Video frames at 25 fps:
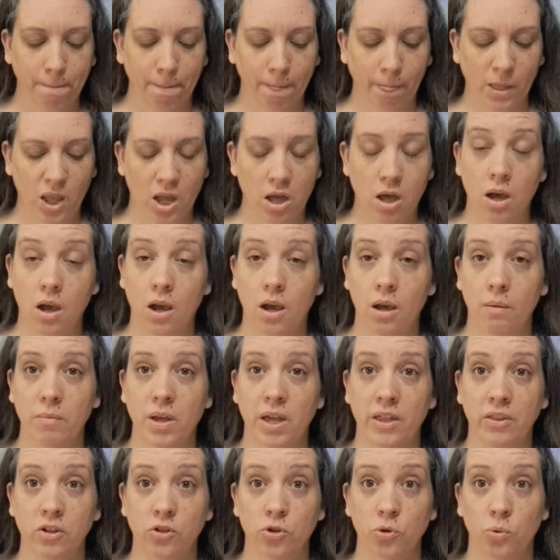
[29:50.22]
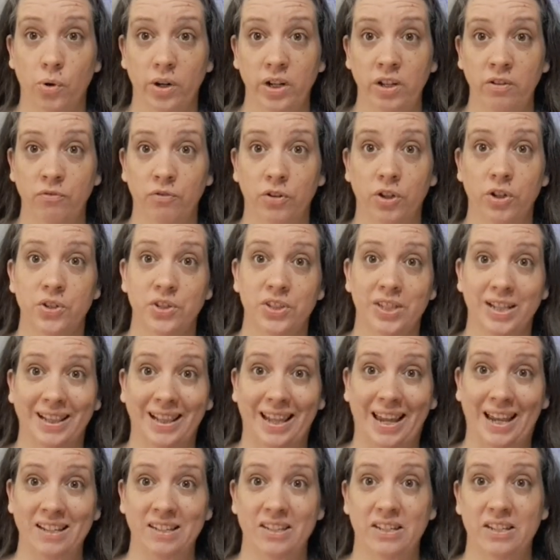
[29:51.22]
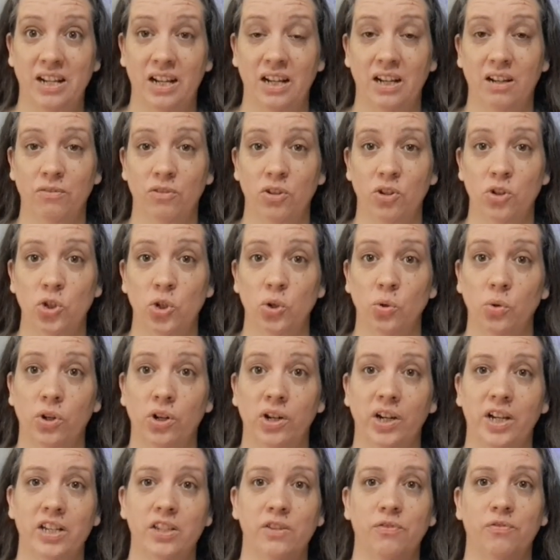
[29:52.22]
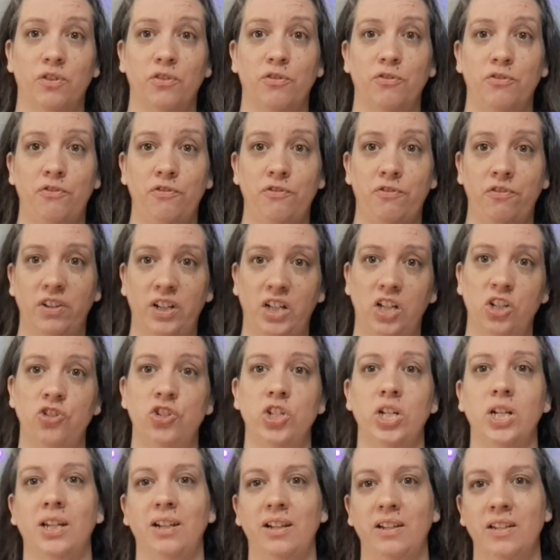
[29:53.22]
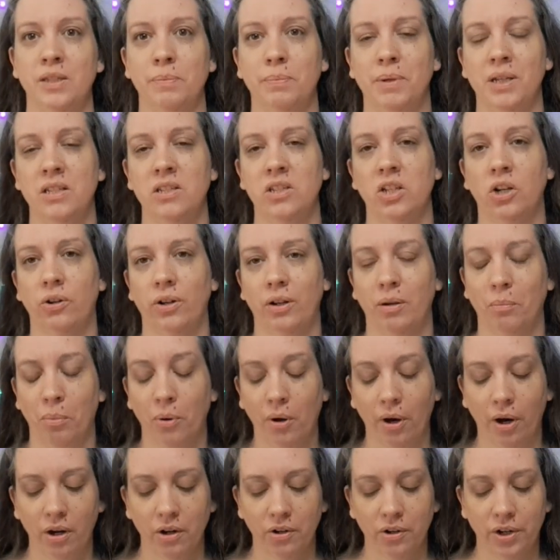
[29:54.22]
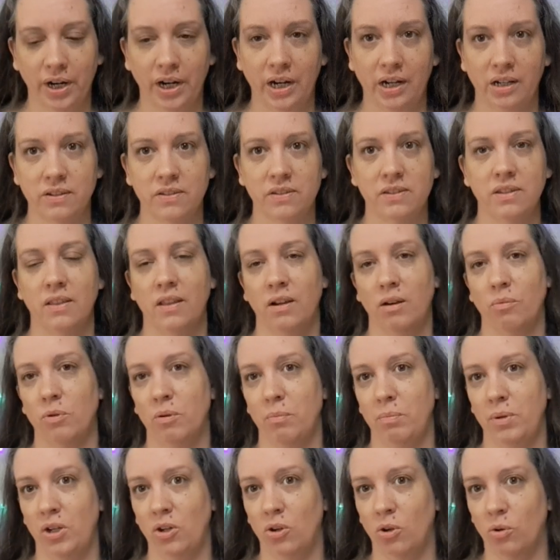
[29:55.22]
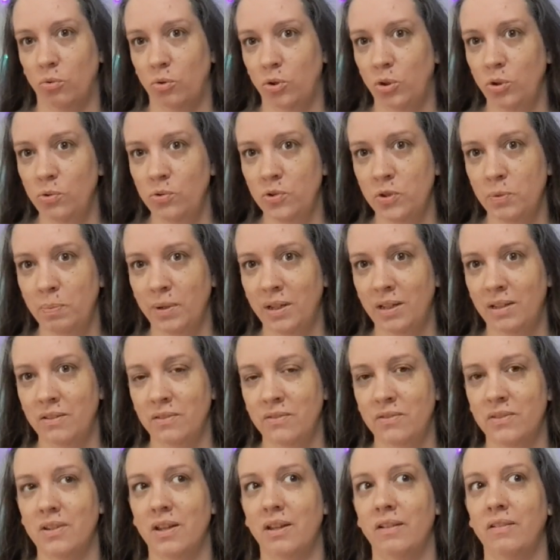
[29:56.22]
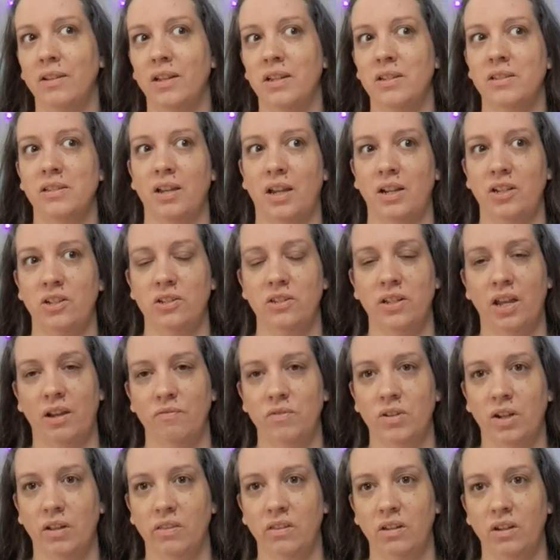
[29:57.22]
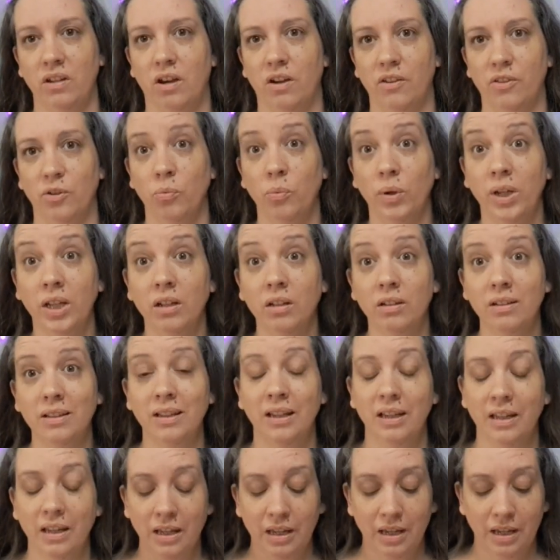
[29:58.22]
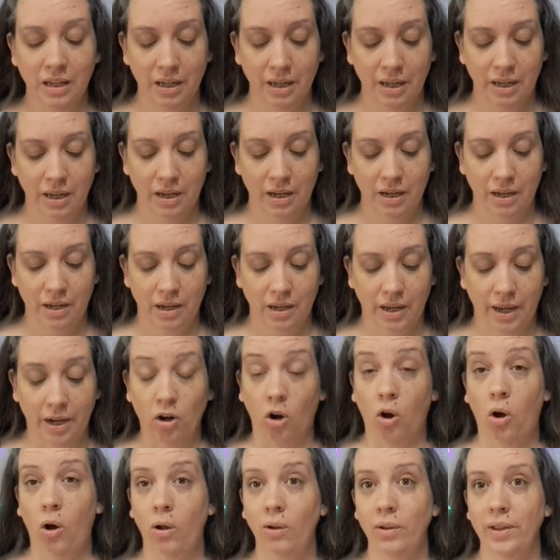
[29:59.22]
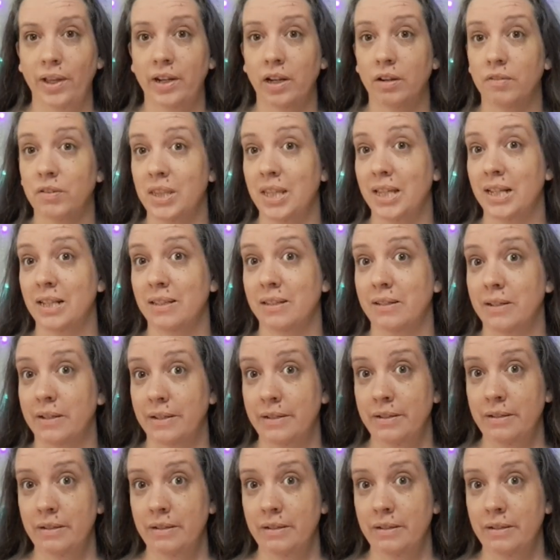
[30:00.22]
The 21st, the last day of the tour, is for finishing any spins that are in progress. There will be no new spins unless I just have nothing on the wheel at all and everything's done.